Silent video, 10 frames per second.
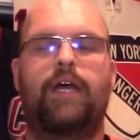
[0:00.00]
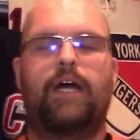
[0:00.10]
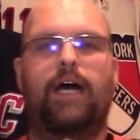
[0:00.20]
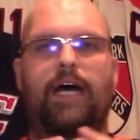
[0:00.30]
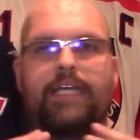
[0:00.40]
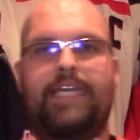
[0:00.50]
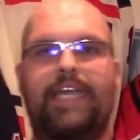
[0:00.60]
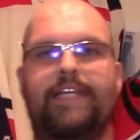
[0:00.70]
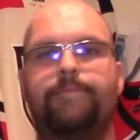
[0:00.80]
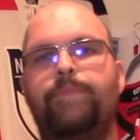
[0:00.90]
uh,
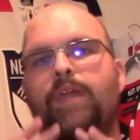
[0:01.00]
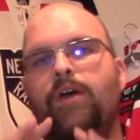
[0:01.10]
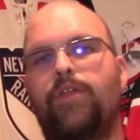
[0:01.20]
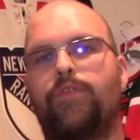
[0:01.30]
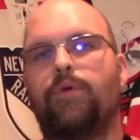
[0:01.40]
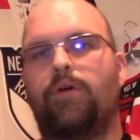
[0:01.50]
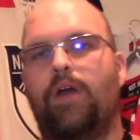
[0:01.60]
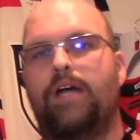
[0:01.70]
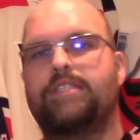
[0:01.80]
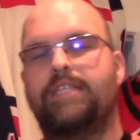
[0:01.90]
kit thrown
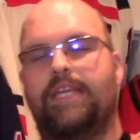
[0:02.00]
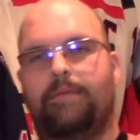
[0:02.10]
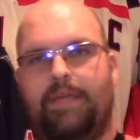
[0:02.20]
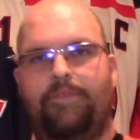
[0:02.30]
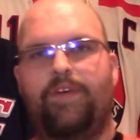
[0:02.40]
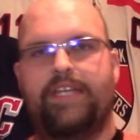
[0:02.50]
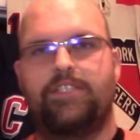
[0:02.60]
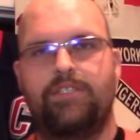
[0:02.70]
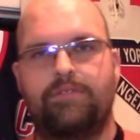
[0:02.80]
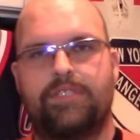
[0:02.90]
onto them if I
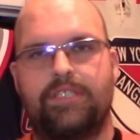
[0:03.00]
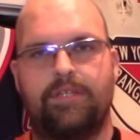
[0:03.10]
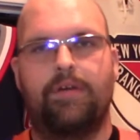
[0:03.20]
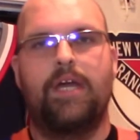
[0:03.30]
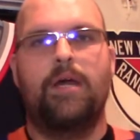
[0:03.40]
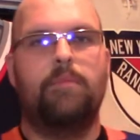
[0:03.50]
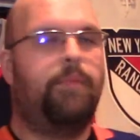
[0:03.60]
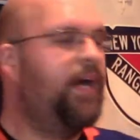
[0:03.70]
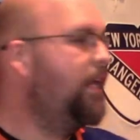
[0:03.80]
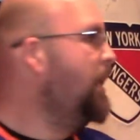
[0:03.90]
choose to. But